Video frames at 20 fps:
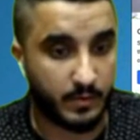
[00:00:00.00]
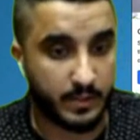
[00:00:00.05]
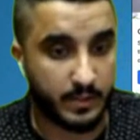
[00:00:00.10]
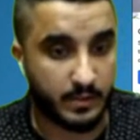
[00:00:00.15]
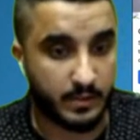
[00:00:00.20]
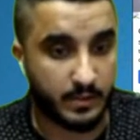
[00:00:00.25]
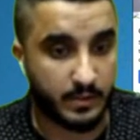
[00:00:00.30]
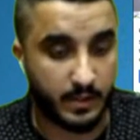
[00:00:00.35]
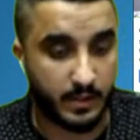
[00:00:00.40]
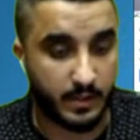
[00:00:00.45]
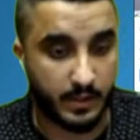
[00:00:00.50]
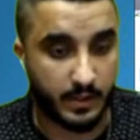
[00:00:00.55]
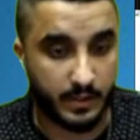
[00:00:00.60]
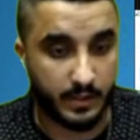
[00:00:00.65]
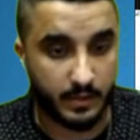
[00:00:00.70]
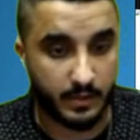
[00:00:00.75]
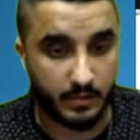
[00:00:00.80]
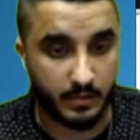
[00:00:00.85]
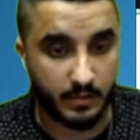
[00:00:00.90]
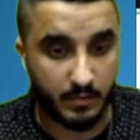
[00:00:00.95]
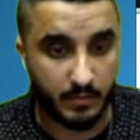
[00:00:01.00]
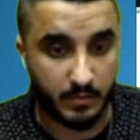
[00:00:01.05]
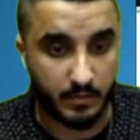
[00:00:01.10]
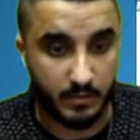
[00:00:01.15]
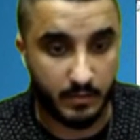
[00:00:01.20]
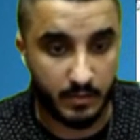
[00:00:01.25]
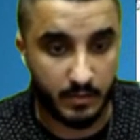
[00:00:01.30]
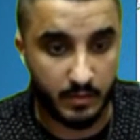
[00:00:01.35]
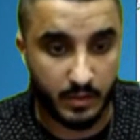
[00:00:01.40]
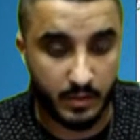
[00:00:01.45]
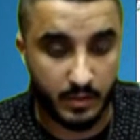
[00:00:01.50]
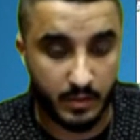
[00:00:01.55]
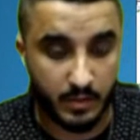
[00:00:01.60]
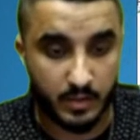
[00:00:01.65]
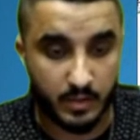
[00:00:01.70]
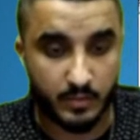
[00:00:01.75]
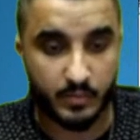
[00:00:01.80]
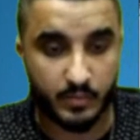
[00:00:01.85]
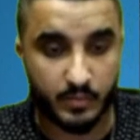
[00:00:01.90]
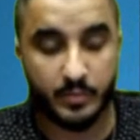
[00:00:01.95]
Nope, that's not it.
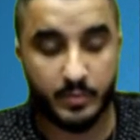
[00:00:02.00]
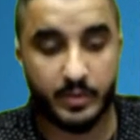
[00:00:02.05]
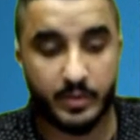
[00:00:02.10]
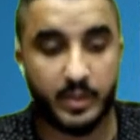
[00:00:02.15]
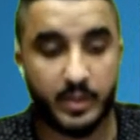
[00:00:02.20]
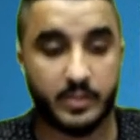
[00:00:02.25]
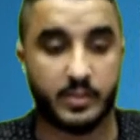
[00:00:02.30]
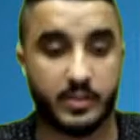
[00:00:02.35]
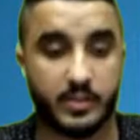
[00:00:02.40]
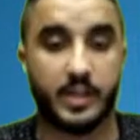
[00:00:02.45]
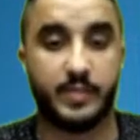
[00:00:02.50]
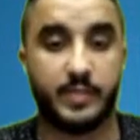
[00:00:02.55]
Probably because our